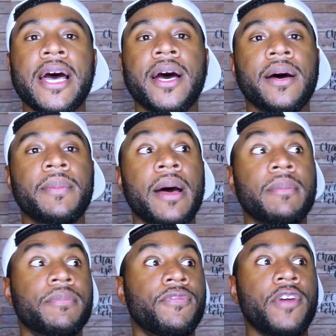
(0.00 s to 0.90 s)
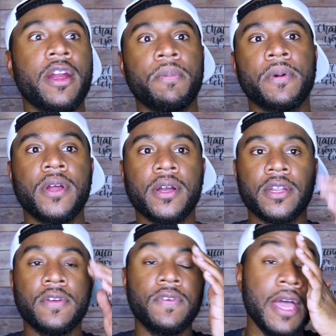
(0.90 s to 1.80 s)
Um, I'm very
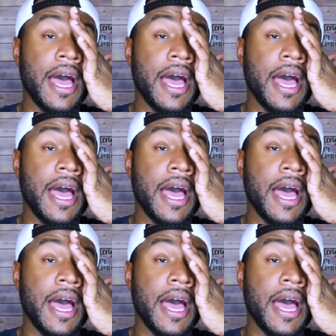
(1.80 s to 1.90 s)
productive.